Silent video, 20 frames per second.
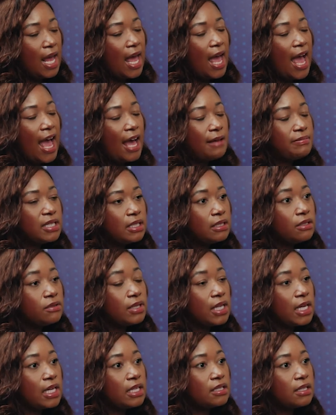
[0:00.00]

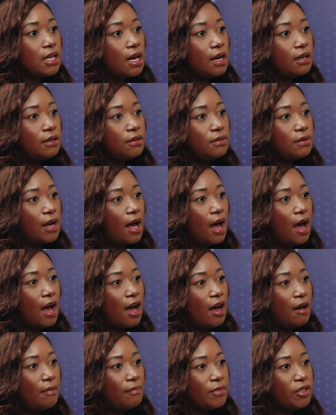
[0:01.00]
Absolutely. So,
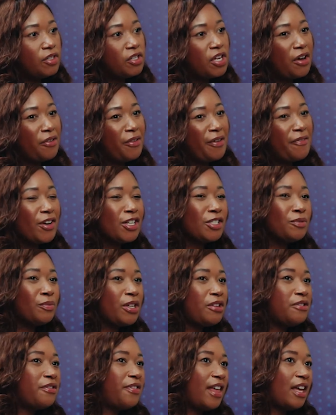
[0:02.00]
at first
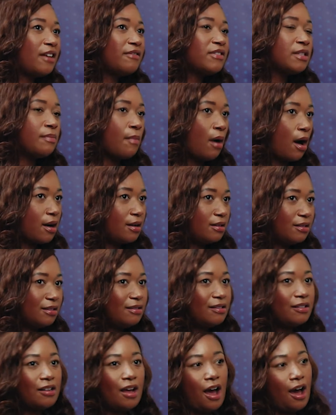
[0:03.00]
when you think of smart,
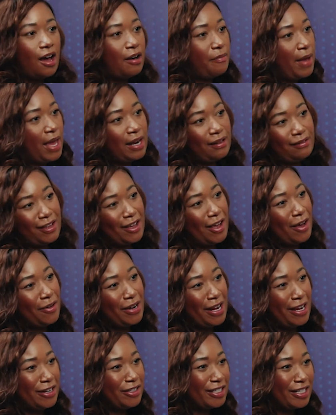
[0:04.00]
automatically go
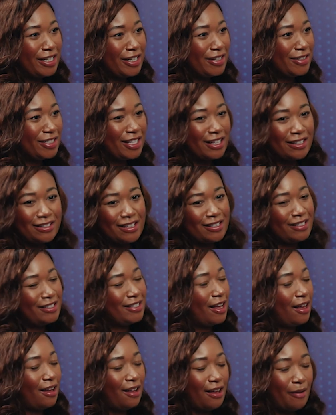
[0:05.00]
to engineers because it's
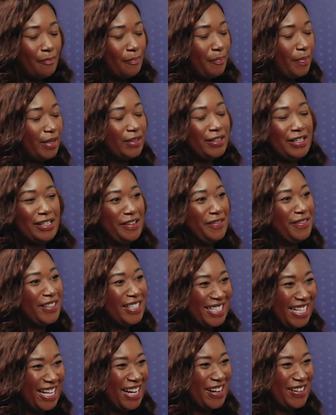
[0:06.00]
a billion of
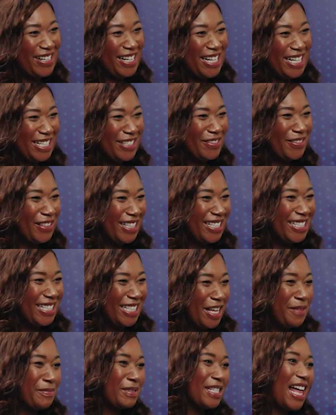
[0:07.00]
us here in Huntsville, it
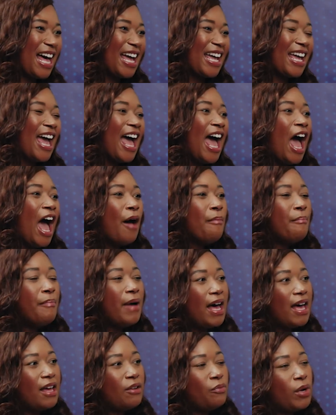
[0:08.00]
seems like.
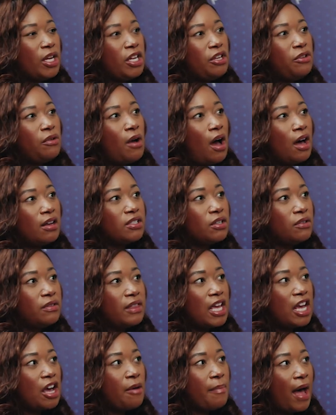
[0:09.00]
But when you also
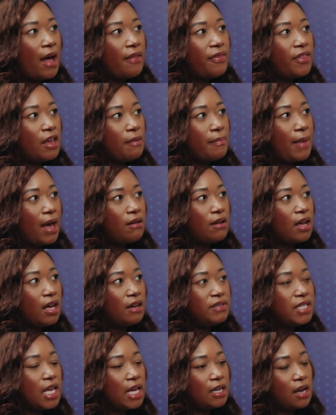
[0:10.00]
think about the amount
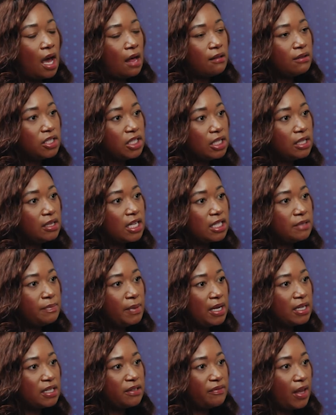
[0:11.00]
of technology that's
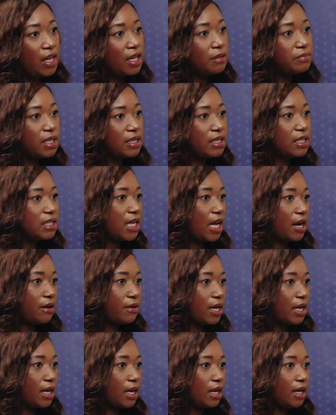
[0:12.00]
being developed in this
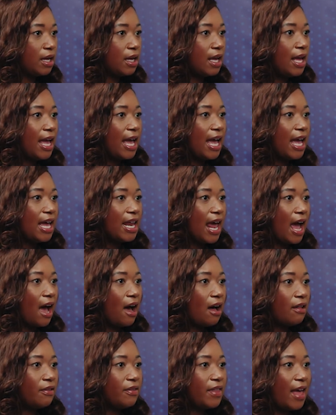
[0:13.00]
area and
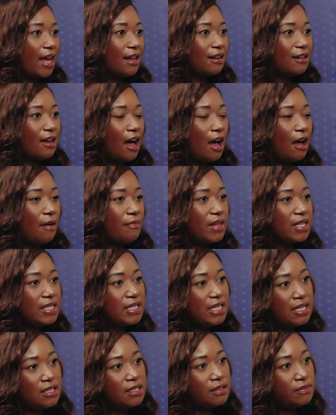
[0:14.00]
how that the
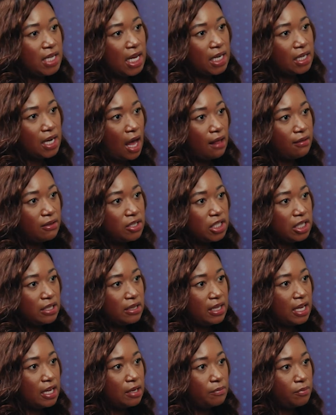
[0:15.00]
seeds of technology
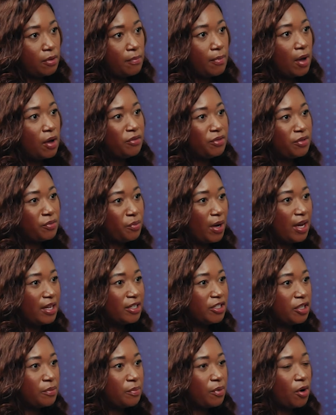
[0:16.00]
then promote
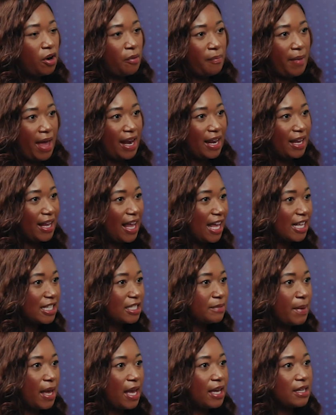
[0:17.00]
your programmatic
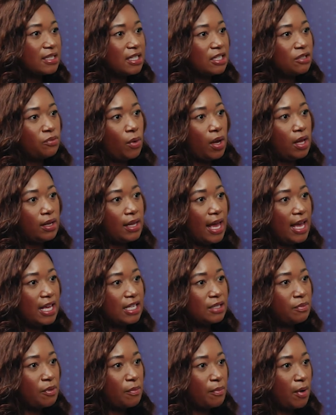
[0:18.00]
aspects as well
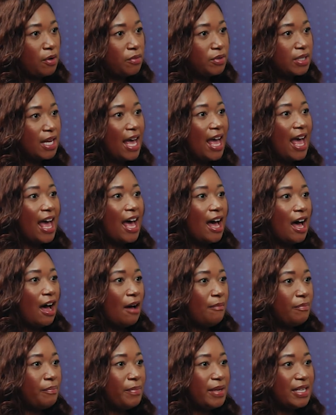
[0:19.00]
as promote
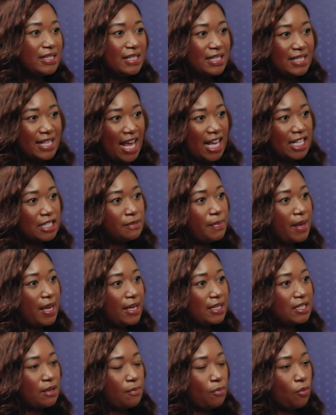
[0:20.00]
business
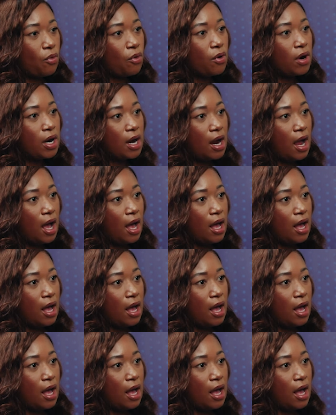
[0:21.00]
aspects and more